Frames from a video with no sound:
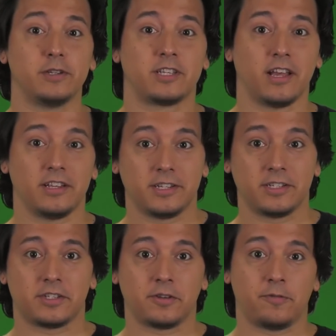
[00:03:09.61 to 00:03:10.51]
for
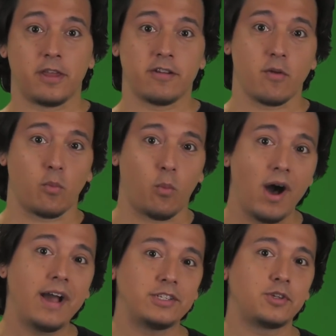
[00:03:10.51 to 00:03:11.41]
scientists to figure out
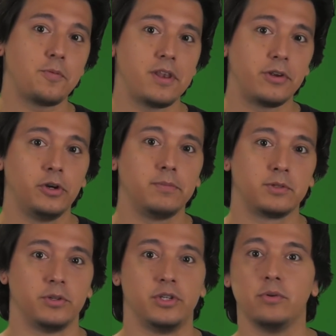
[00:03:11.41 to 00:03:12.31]
why so many
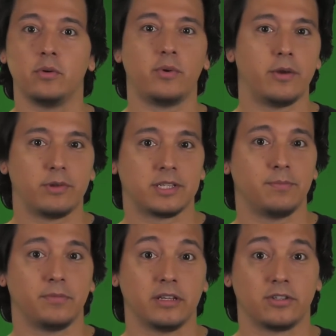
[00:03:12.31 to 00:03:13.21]
groups would do away with
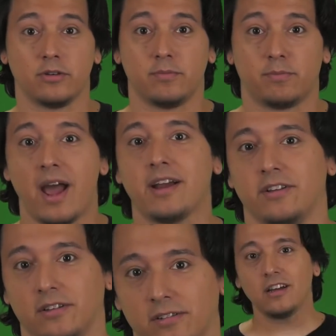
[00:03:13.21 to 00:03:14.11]
something so
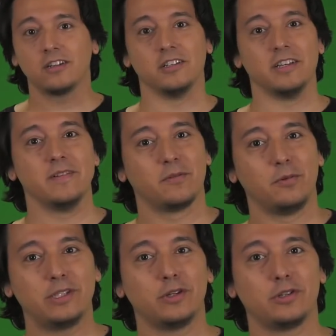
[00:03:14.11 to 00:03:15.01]
practical. Luckily,
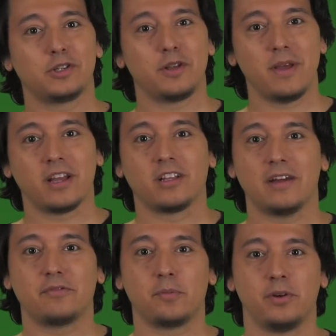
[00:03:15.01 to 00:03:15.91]
researchers can make
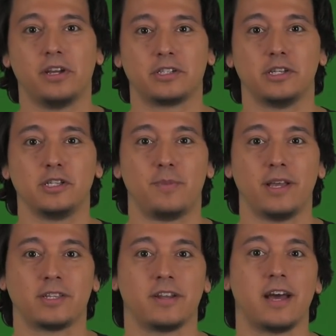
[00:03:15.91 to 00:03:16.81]
clever predictions
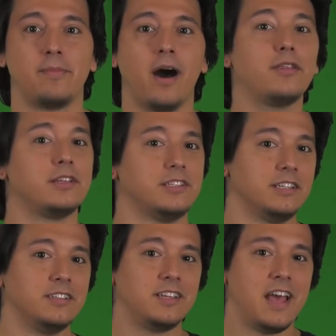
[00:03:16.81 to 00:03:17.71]
based on
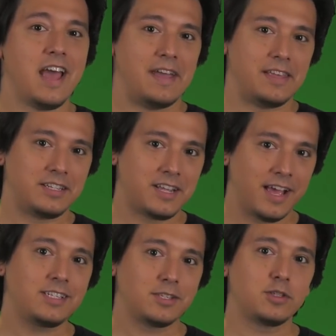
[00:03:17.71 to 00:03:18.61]
hypotheses, and then
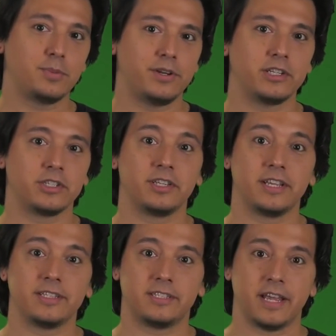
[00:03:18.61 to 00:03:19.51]
test those predictions
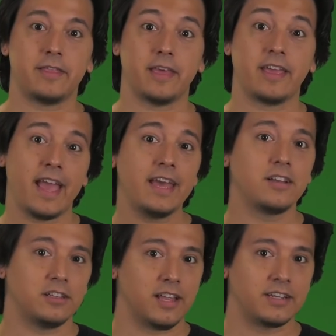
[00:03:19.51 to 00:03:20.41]
against data they can
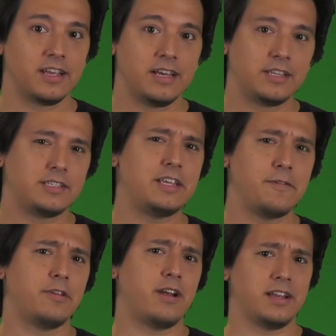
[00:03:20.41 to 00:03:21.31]
collect to see
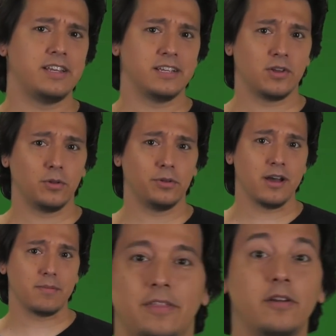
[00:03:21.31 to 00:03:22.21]
if their ideas hold
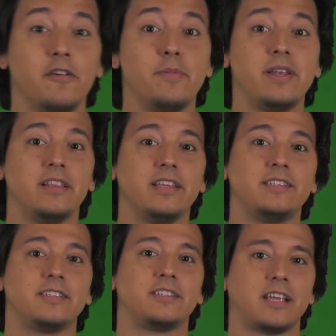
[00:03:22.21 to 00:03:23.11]
up. And there have been at
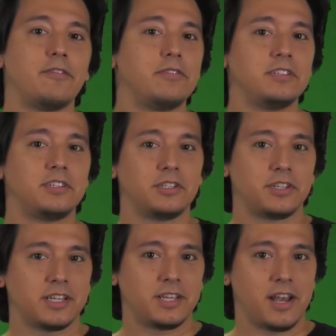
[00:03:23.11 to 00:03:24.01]
least 7
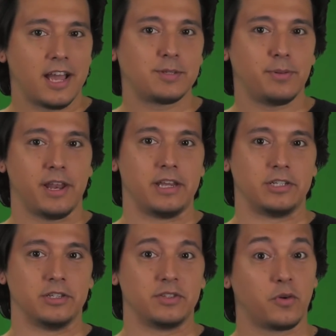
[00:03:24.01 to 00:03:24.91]
suggested
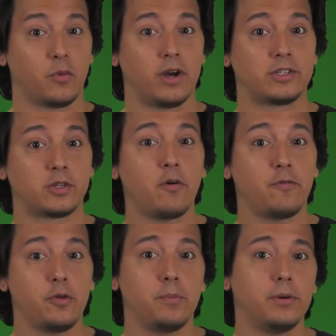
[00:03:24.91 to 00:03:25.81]
explanations for why so
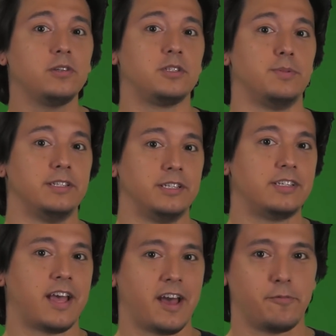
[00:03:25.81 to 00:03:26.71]
few bird
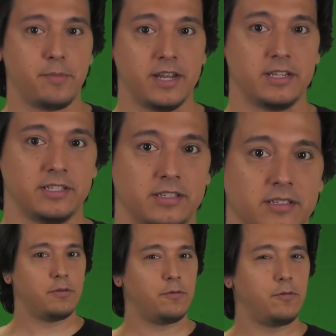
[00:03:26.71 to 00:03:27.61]
species have
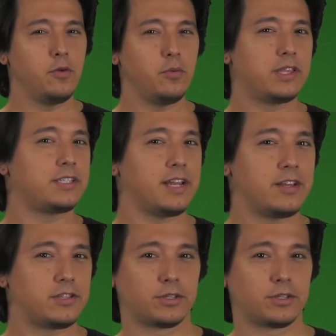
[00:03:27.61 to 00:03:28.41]
penises, but few withstand